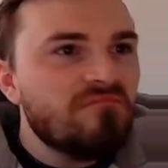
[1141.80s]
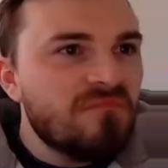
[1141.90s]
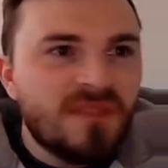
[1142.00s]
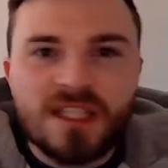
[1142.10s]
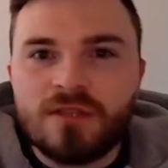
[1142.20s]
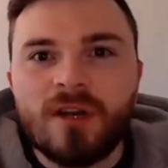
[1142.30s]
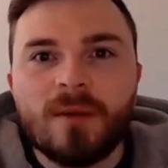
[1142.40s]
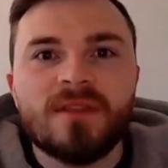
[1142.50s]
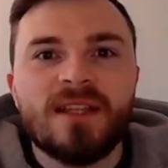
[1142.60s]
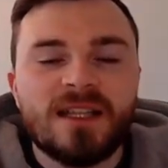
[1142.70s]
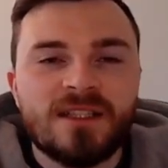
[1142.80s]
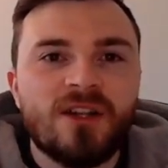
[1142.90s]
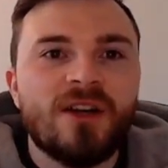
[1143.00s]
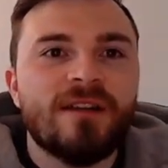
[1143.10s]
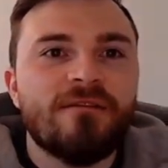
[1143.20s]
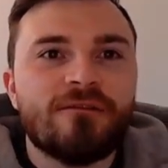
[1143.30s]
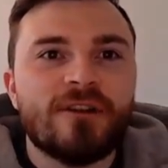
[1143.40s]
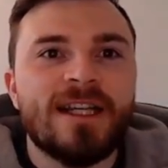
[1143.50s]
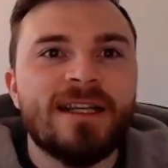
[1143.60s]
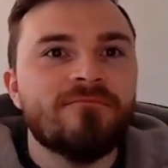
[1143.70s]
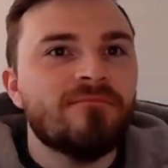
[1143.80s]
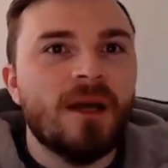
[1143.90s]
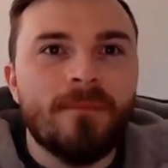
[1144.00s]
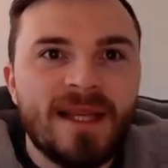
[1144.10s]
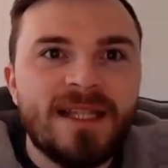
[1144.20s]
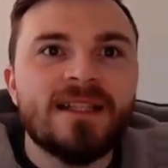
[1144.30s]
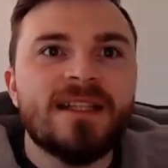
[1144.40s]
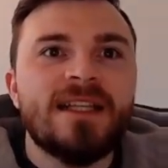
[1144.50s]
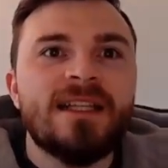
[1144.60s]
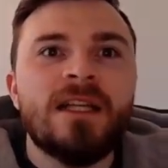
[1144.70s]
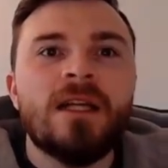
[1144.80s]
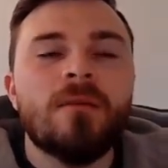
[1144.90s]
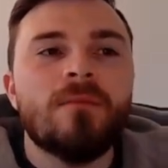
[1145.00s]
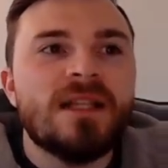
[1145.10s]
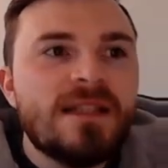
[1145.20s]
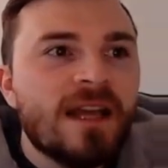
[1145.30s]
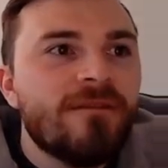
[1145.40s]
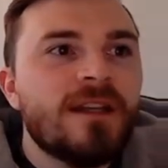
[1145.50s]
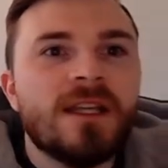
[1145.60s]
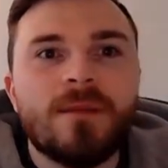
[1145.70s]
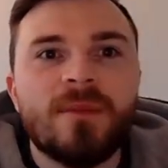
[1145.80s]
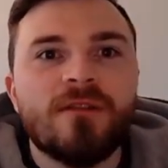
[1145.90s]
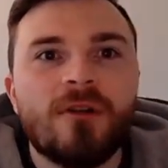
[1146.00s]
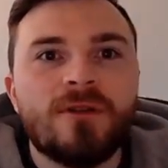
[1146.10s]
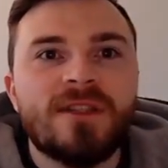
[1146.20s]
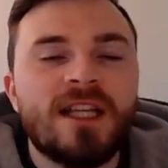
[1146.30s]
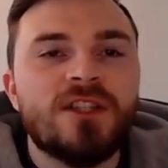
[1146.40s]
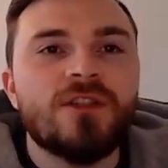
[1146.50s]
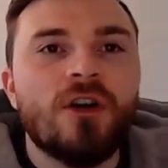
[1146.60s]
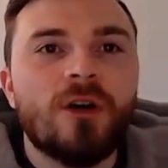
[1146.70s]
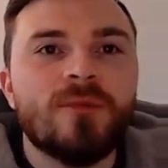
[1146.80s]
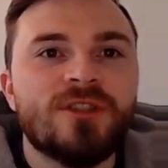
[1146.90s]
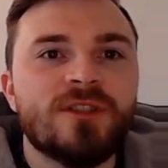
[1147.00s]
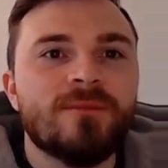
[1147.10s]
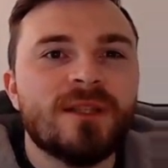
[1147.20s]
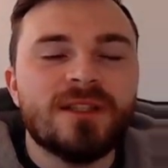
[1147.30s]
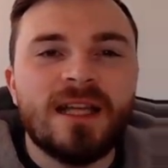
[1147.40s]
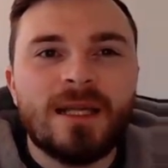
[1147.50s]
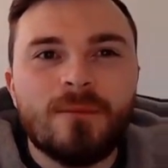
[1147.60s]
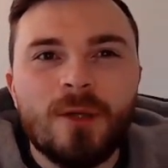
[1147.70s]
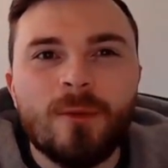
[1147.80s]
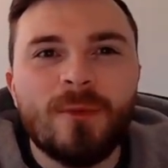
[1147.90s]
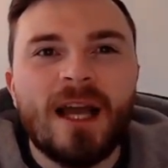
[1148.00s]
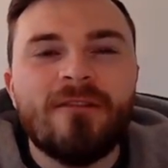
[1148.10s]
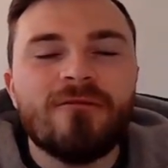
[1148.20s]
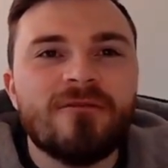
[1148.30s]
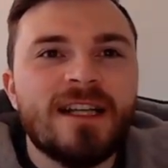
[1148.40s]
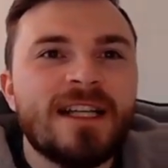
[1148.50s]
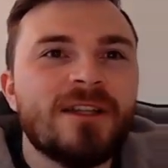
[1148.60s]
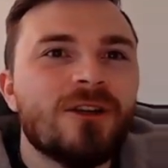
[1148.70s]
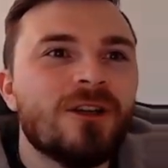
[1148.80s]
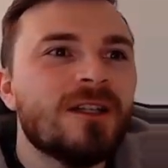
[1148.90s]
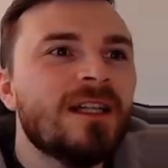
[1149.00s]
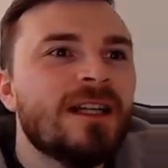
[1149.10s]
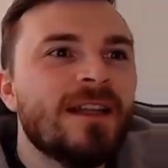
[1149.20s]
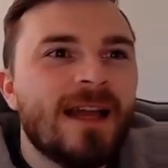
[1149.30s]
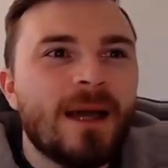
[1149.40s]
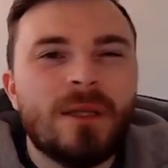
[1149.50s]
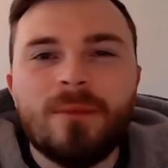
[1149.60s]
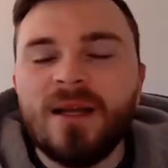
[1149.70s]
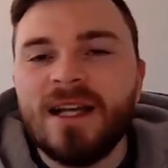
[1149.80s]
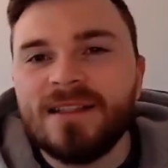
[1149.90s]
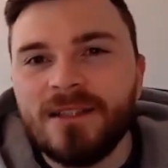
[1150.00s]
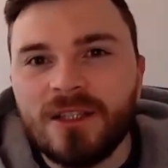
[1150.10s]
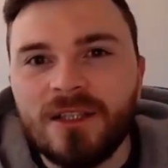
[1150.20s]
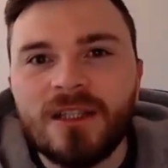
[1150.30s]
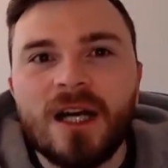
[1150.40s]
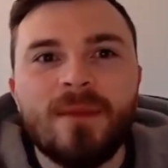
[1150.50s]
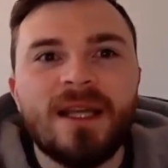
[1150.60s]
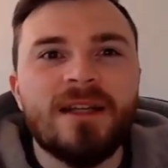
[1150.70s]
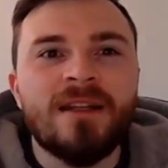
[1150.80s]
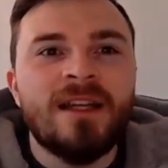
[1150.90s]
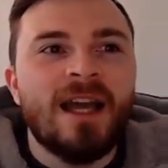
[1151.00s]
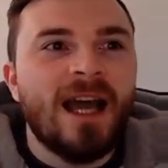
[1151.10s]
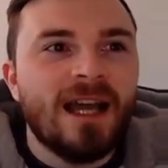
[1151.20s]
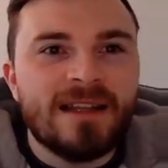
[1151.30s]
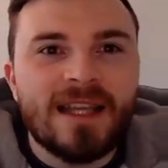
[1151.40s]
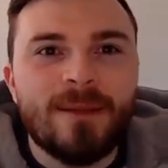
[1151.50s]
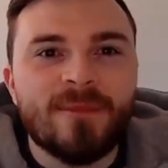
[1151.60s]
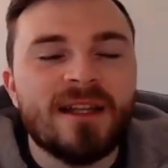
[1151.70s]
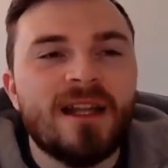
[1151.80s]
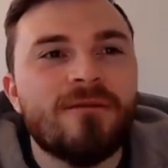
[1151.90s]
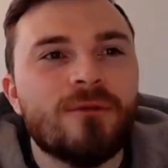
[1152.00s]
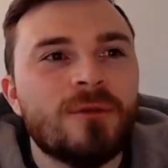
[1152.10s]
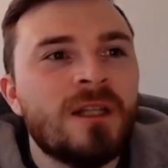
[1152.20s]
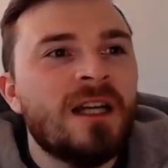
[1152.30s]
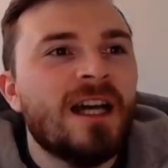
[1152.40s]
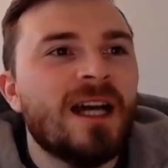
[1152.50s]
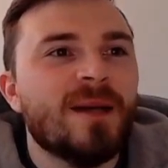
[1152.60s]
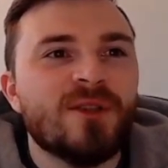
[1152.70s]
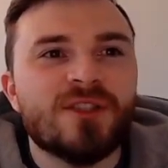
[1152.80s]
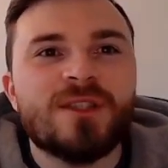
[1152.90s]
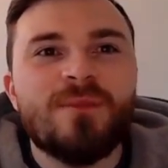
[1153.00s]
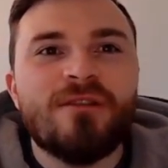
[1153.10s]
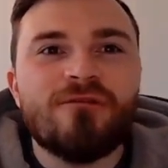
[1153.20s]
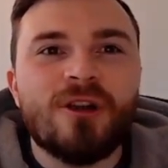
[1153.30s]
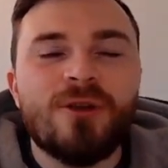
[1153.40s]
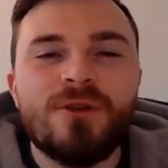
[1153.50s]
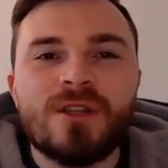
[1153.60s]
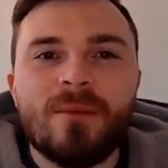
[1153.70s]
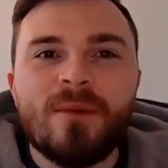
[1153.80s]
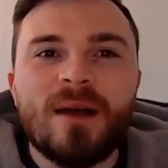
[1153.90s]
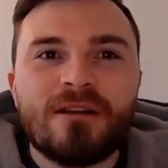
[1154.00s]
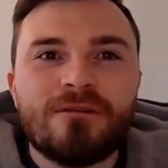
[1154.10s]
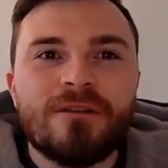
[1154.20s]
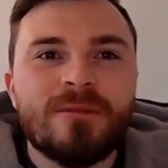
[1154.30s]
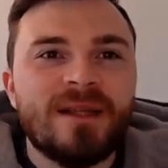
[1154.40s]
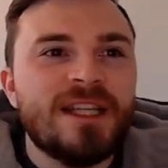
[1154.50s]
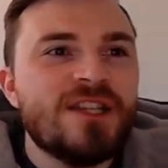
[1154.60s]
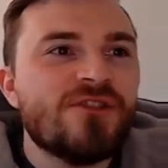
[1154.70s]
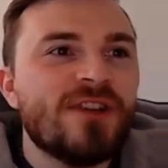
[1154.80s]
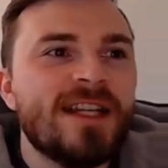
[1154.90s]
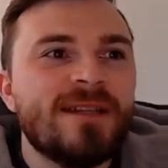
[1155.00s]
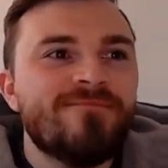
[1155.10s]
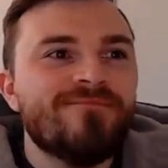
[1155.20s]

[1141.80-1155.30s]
disrupt that starting 3 immediately. But he's definitely going to be a rotation option because at the moment we haven't really got that many players that can come in and keep the level. You've got Smith Rowe who's coming back from injury,